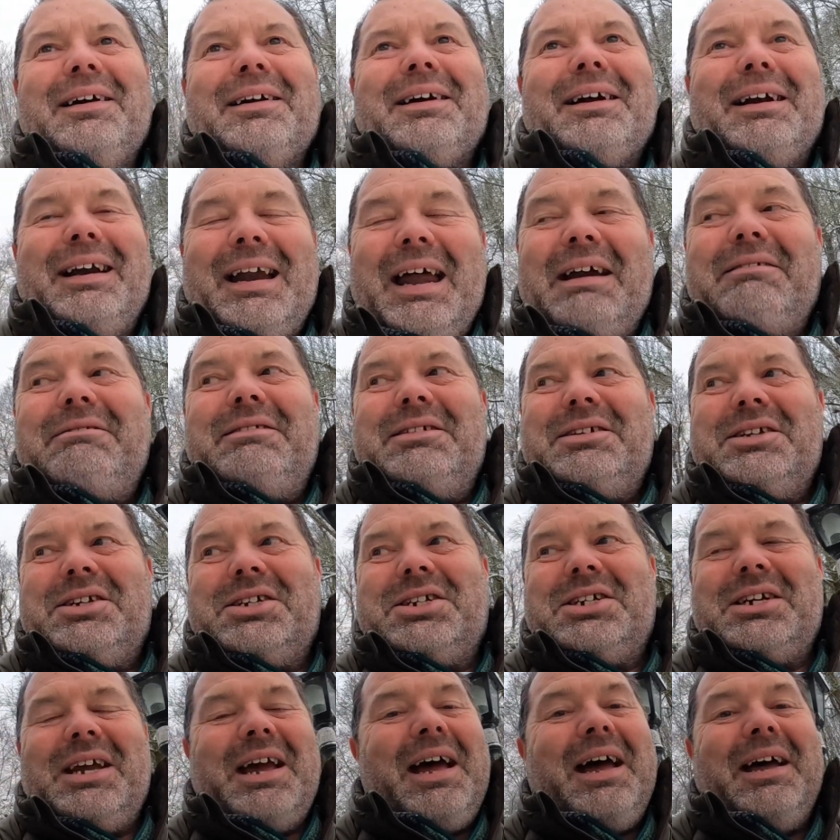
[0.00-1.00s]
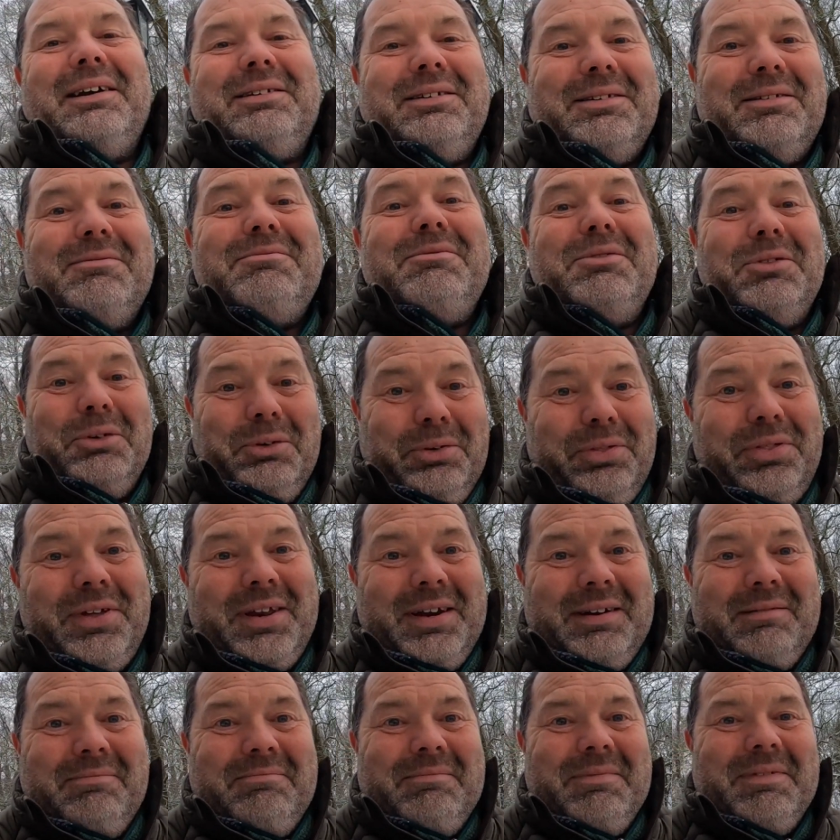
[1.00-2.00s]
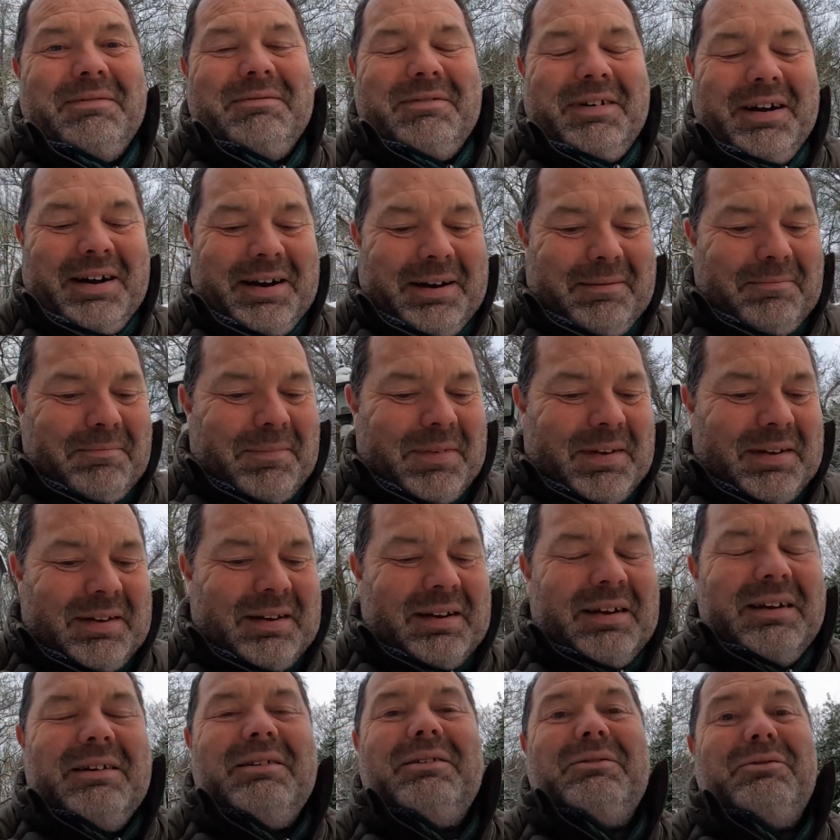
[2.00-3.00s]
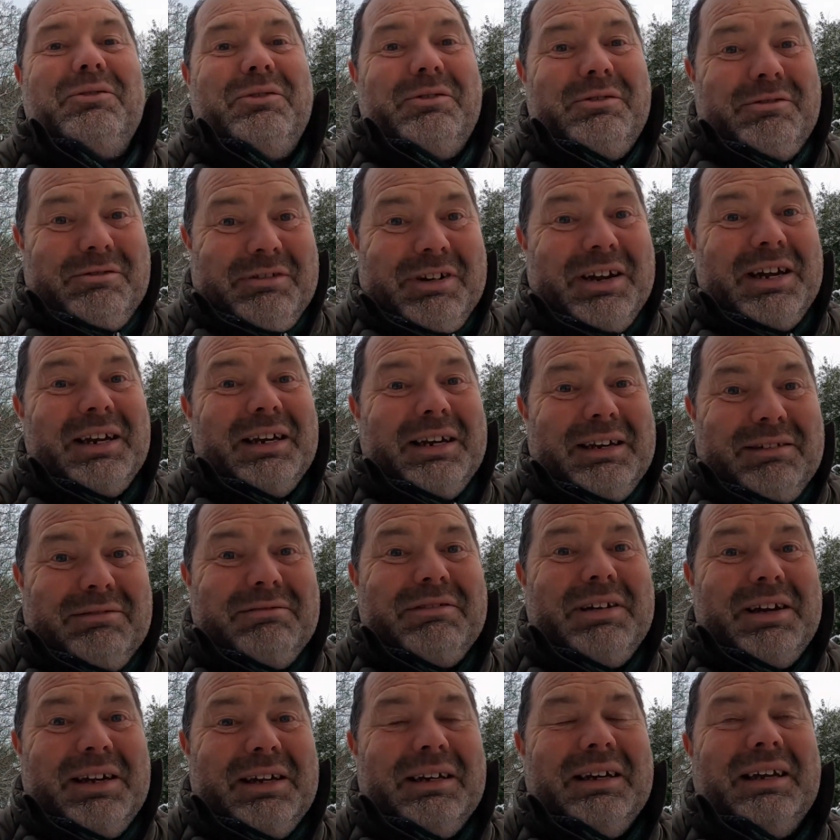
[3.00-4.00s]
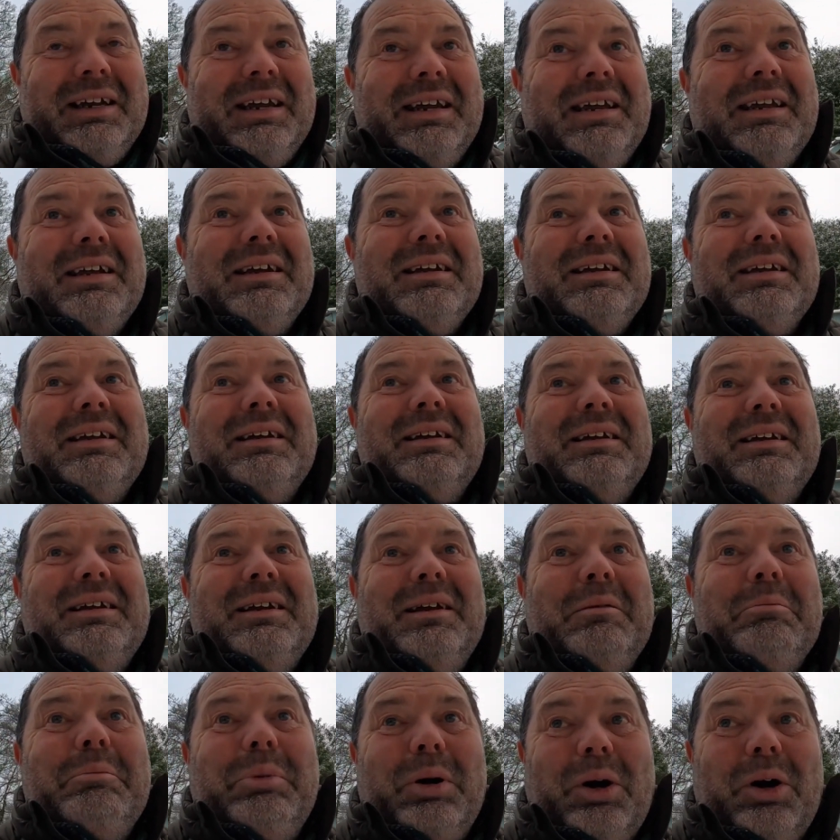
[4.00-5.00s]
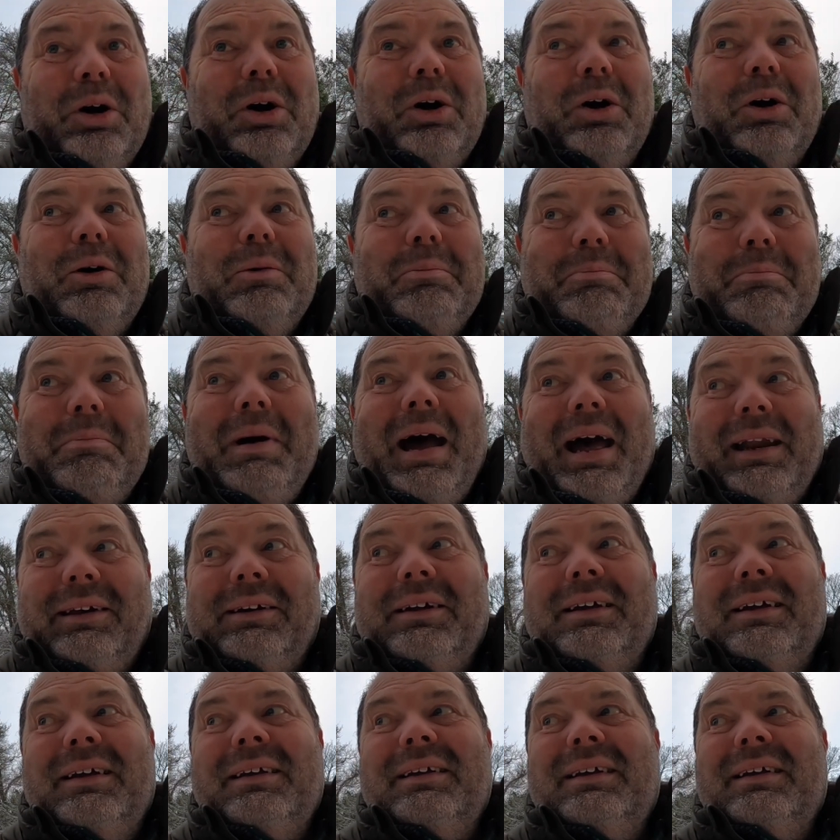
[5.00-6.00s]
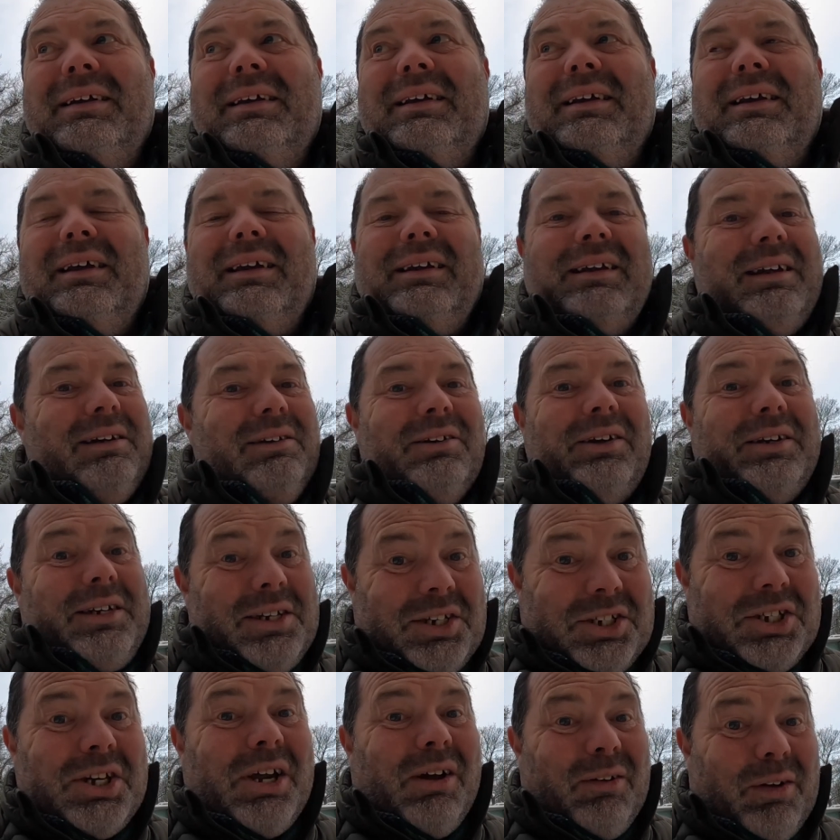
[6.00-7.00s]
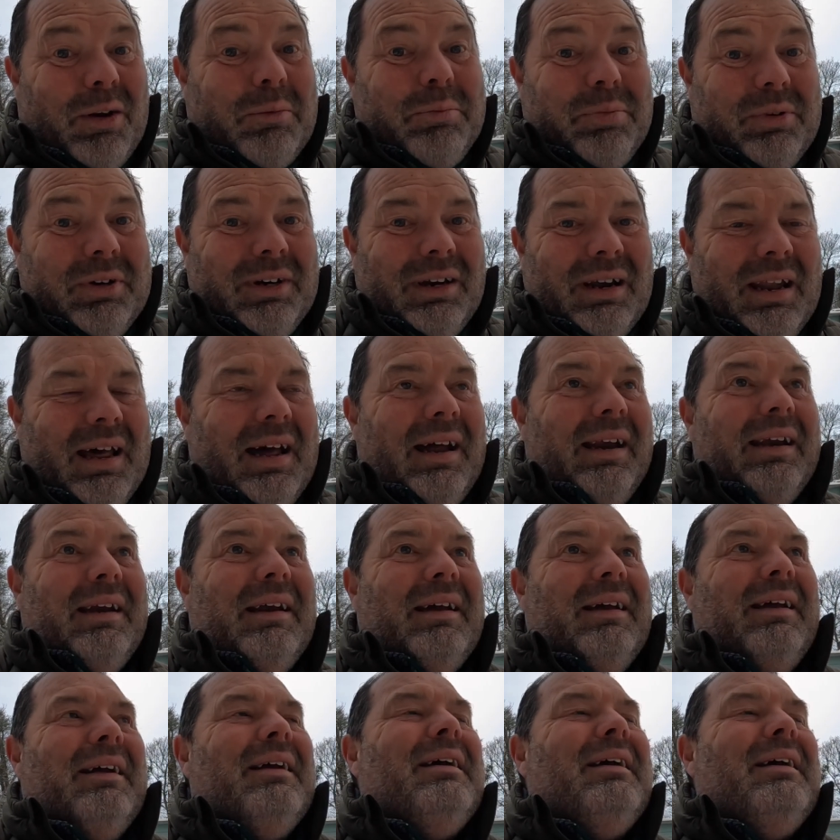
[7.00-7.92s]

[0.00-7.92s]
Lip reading: Clarence had nothing, right? Really, really poor man. You know, you'd say on the bread line.